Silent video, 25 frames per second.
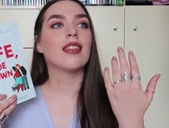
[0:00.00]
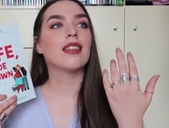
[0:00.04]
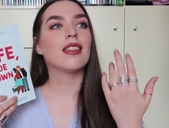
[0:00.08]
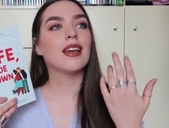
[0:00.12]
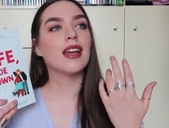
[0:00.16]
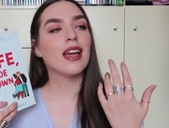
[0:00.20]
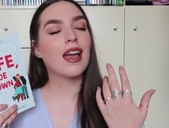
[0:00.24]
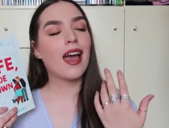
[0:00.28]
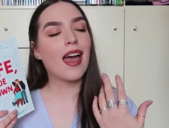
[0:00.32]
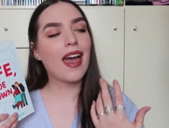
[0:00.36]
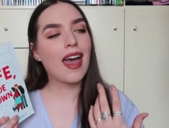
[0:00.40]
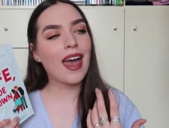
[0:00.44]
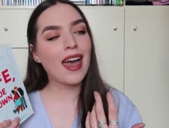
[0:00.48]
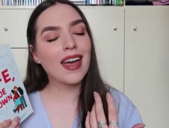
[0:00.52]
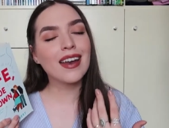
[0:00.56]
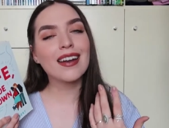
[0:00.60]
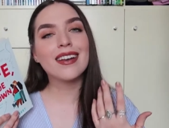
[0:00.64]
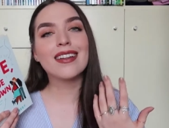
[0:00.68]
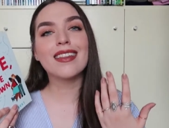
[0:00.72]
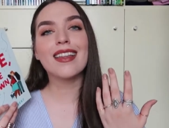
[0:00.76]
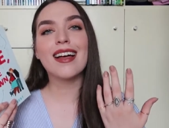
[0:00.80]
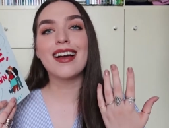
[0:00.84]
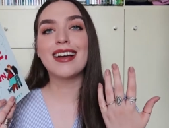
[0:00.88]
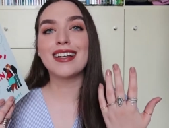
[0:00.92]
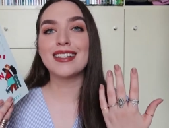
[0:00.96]
they
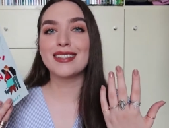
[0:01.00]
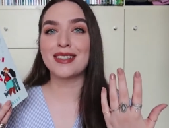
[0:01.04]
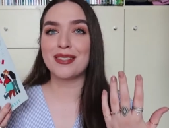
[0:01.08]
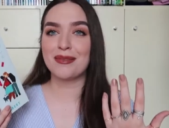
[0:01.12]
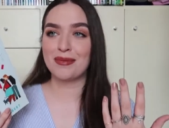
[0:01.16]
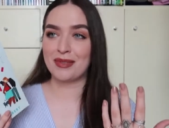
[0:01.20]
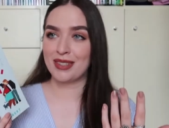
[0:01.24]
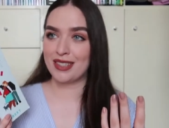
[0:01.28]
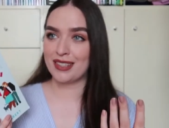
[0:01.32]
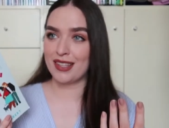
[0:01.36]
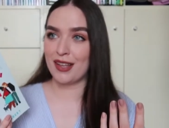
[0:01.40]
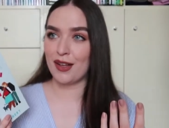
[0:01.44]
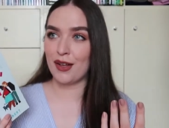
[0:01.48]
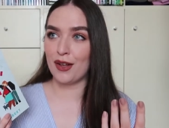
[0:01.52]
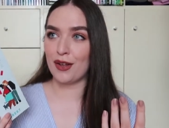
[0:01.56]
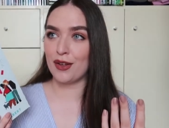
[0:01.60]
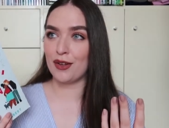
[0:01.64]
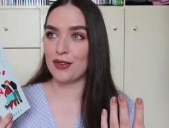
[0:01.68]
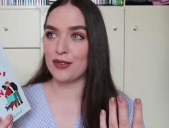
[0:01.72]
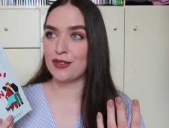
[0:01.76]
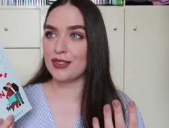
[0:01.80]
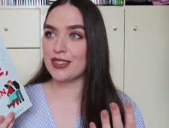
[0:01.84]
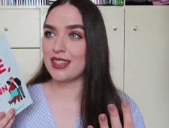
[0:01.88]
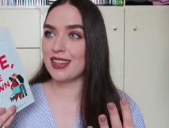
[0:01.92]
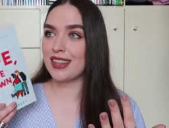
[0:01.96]
analyze
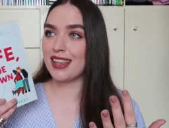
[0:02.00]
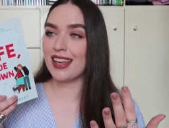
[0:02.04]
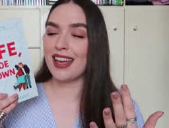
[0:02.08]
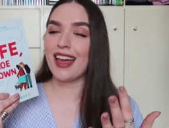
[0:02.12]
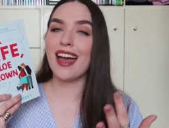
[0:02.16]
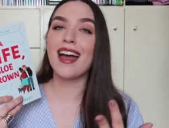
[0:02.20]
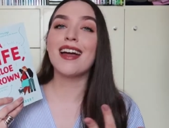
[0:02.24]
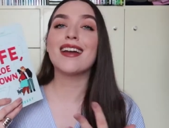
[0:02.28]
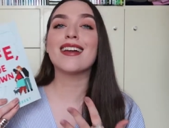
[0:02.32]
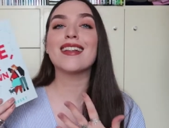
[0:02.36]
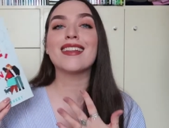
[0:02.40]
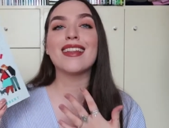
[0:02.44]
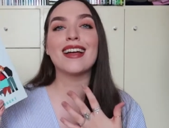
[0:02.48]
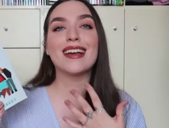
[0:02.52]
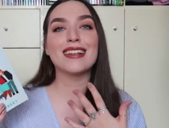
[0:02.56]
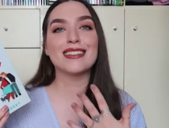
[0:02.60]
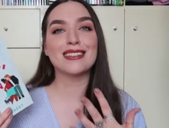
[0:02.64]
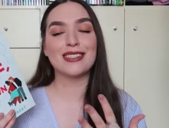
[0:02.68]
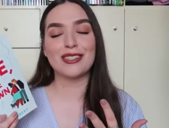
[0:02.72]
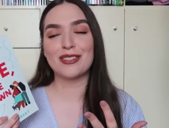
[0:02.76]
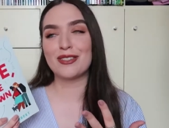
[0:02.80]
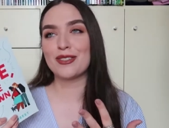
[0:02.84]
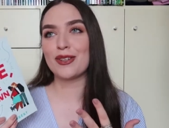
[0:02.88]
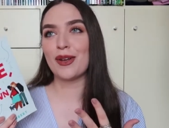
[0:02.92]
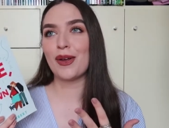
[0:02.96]
themselves, they
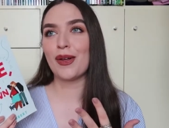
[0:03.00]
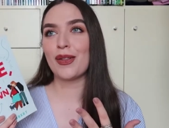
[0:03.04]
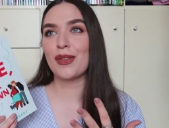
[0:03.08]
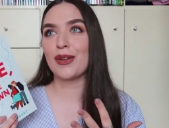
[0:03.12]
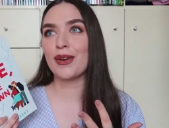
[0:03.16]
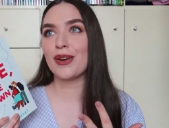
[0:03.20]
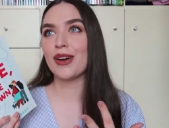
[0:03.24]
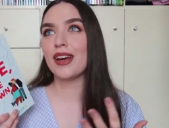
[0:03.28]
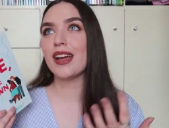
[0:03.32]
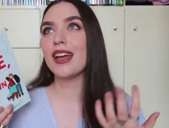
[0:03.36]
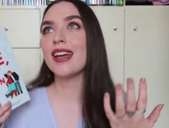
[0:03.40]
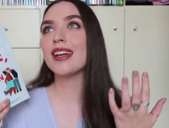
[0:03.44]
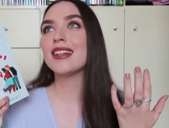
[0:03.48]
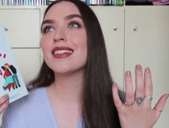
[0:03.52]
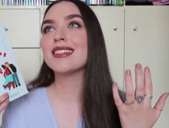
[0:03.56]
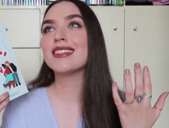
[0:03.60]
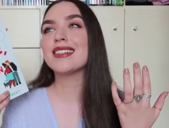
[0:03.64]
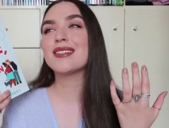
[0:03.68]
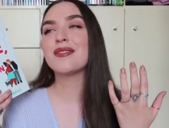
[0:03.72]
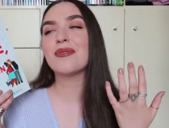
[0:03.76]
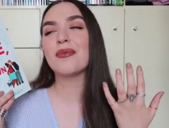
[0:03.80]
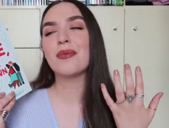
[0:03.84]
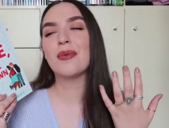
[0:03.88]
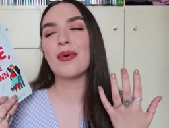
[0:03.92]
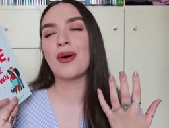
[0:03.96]
analyze each other. It's
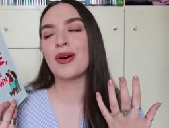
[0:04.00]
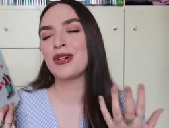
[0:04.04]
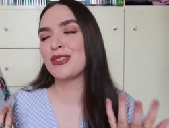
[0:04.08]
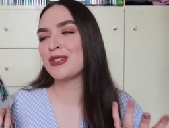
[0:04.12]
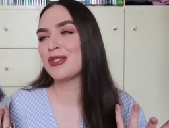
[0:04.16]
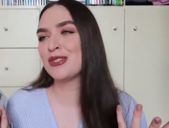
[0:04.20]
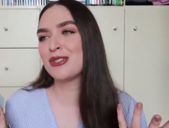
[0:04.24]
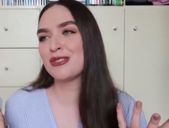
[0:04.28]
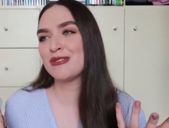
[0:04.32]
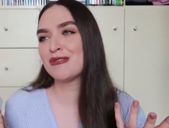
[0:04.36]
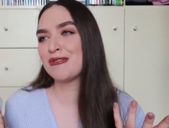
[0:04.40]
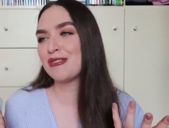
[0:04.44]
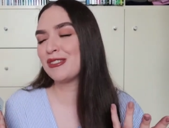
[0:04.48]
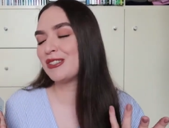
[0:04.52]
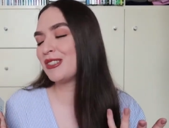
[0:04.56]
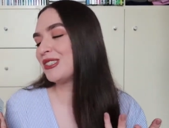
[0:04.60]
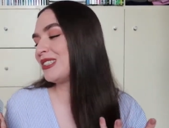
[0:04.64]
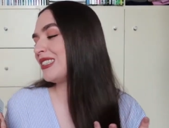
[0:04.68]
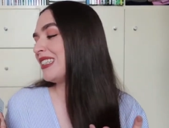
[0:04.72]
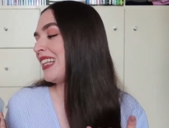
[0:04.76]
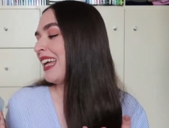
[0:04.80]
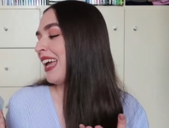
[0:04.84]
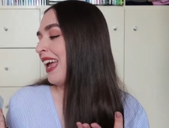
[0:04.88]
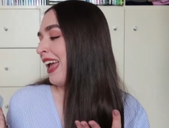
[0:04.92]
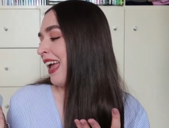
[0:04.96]

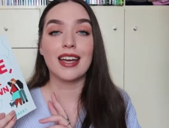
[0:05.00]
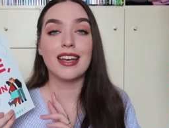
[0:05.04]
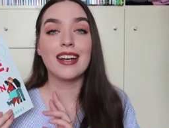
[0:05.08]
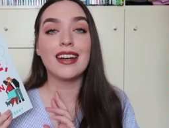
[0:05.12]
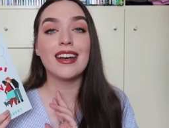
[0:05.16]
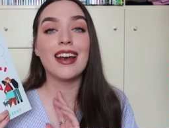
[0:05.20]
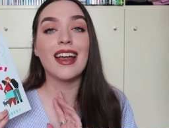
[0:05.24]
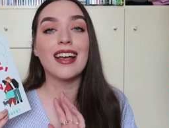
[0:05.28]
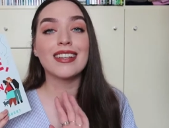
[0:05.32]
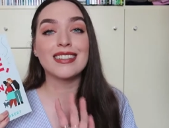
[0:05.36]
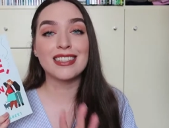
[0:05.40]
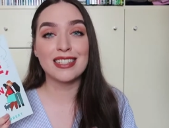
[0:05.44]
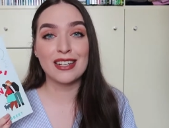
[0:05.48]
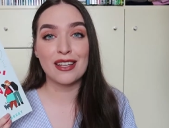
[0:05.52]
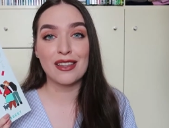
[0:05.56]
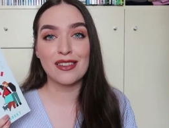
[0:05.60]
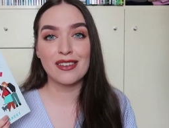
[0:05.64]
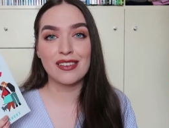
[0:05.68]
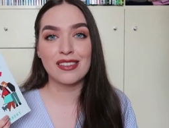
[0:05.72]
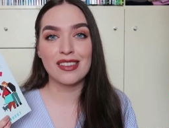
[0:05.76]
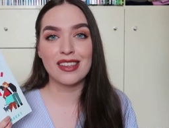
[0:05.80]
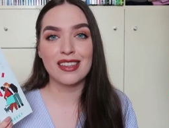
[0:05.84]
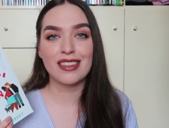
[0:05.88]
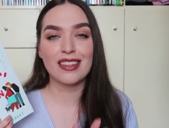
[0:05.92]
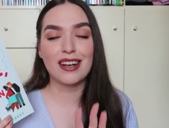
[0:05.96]
wonderful. And it has
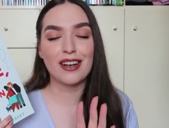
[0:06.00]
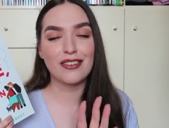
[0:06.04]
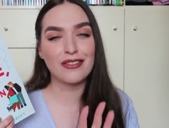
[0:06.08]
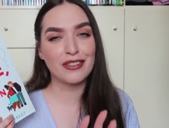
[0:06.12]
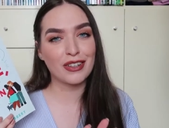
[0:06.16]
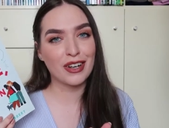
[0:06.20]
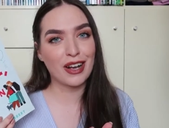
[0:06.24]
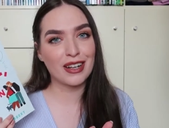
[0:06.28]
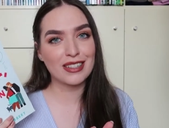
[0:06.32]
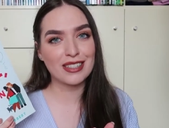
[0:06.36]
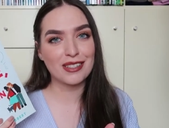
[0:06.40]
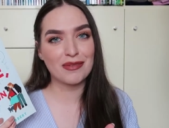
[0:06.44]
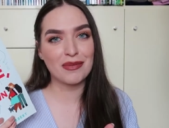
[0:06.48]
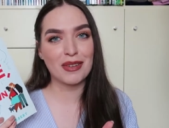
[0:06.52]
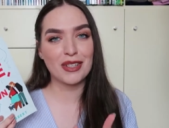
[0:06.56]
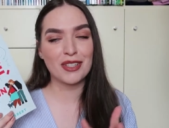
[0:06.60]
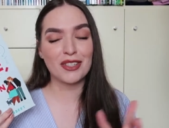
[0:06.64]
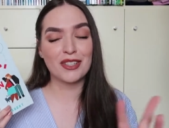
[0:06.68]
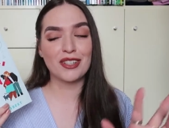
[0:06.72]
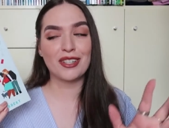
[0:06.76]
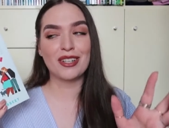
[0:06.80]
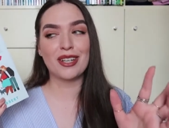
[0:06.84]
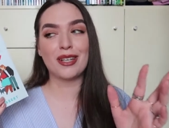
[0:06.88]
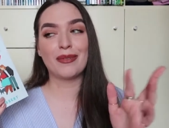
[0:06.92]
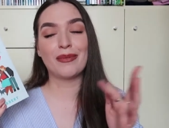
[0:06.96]
another thing that I forgot to
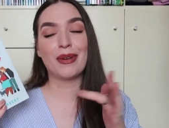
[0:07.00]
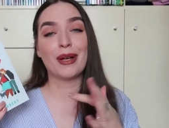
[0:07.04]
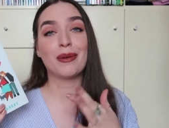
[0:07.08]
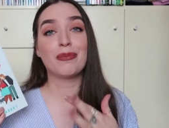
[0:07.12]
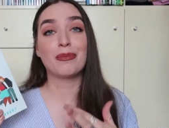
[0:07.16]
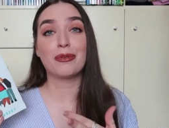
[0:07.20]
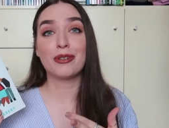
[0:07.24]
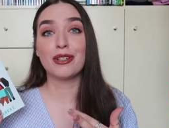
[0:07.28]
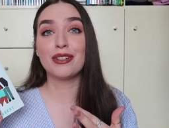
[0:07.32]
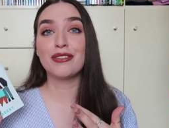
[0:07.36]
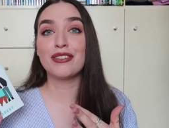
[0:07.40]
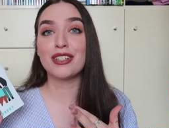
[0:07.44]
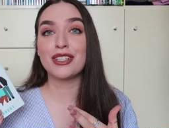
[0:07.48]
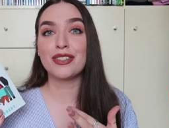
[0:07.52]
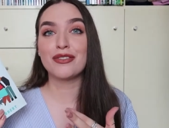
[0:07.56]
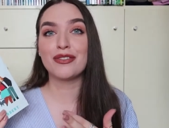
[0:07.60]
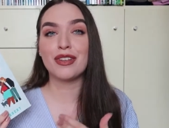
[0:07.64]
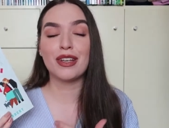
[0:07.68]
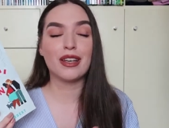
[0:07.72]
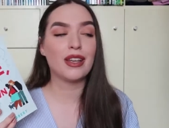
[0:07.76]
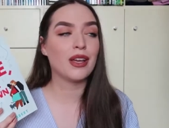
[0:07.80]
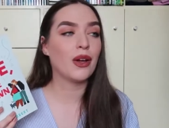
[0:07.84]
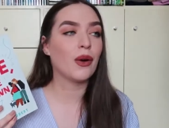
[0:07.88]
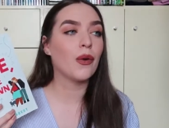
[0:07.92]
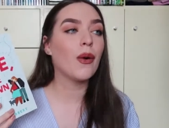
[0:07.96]
mention in my previous
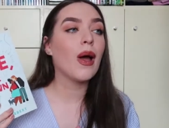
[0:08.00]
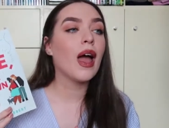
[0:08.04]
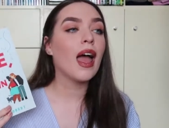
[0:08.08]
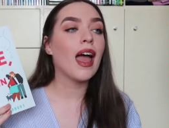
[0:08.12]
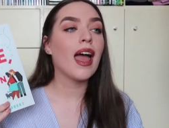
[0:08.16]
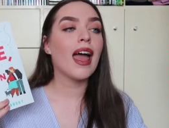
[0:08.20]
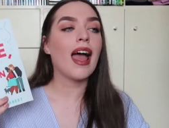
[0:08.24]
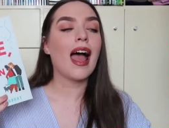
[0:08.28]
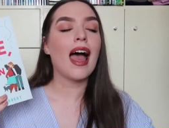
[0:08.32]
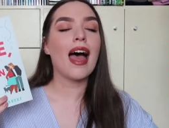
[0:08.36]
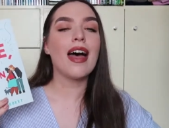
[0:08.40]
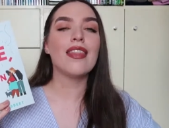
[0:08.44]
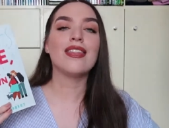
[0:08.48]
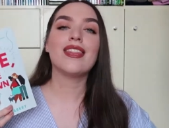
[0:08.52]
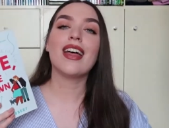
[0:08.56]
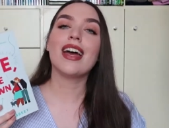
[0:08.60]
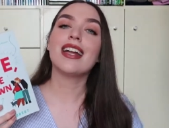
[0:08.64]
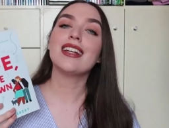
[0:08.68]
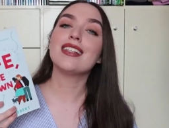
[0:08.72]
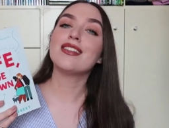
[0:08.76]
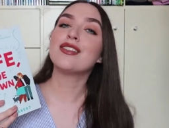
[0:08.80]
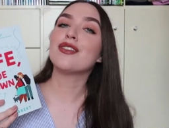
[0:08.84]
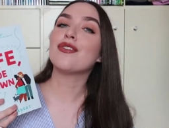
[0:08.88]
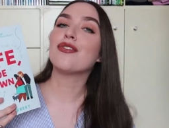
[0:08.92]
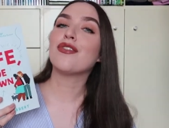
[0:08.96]
video, and
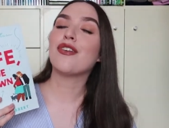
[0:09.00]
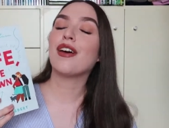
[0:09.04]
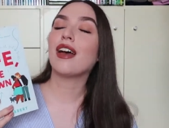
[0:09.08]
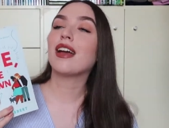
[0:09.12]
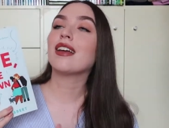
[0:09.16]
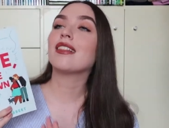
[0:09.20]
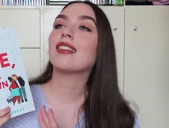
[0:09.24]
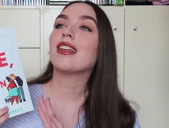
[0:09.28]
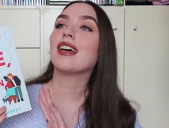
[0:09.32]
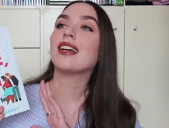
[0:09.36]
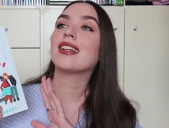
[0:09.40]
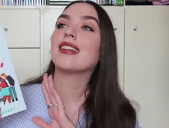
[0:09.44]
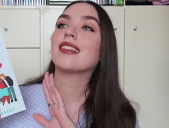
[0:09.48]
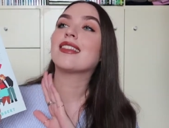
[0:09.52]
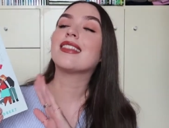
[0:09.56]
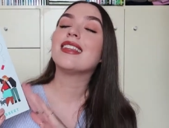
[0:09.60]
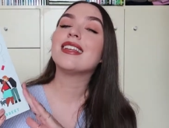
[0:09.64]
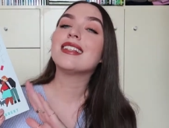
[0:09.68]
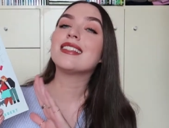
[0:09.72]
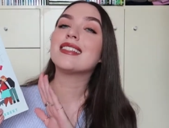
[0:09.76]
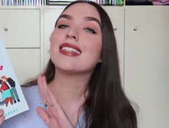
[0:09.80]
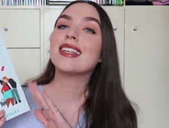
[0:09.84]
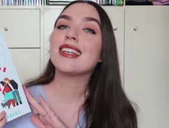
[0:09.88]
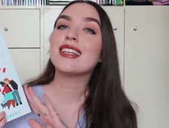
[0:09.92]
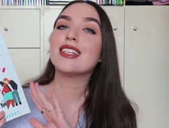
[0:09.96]
that is the fact that
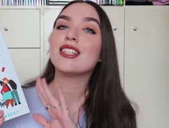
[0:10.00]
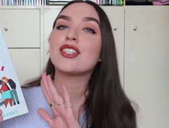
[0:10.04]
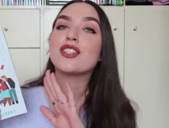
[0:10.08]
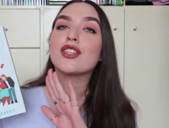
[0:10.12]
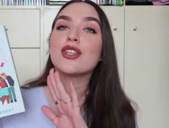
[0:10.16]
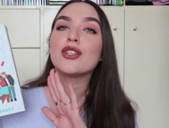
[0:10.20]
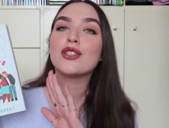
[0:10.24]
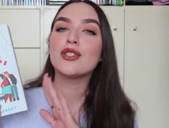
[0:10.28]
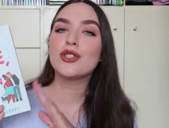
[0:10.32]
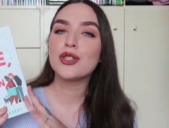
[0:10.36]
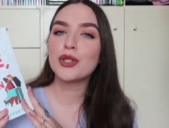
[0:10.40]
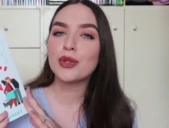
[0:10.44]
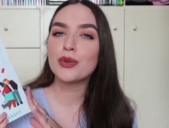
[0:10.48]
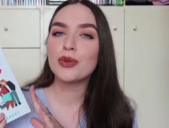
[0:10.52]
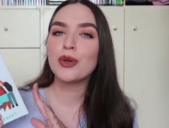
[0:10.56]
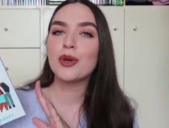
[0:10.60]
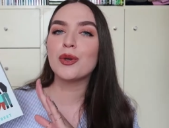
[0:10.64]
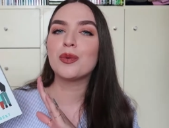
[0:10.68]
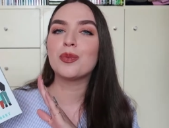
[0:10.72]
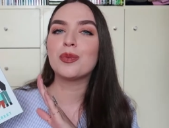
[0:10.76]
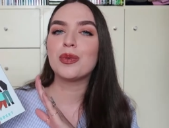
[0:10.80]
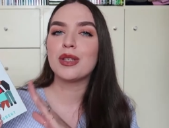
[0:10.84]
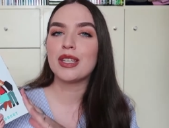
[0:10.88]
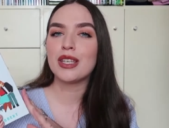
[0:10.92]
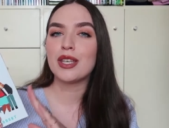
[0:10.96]
this is
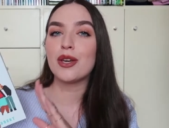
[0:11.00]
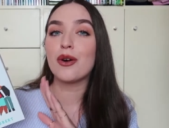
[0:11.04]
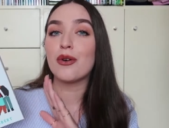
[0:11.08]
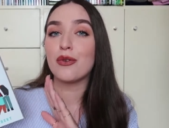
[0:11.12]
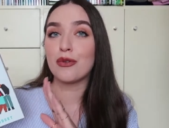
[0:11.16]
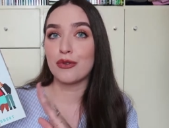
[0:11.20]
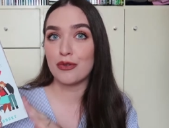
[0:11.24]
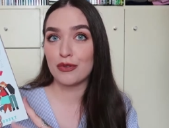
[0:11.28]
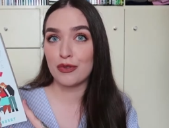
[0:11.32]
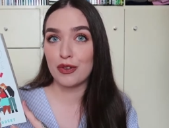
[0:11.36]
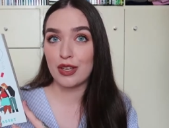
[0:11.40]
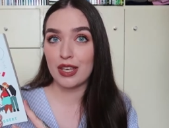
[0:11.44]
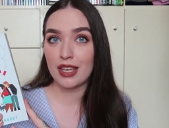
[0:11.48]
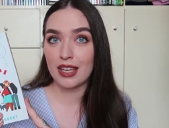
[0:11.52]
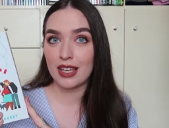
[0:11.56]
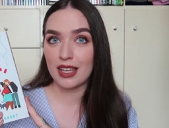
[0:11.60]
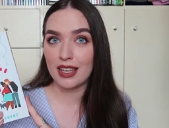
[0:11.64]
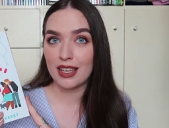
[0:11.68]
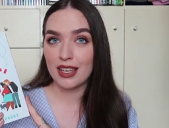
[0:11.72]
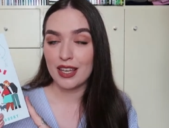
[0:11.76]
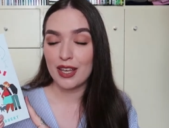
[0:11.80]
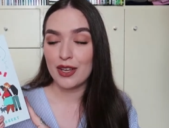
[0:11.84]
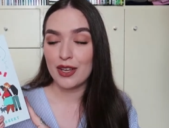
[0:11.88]
dual POV.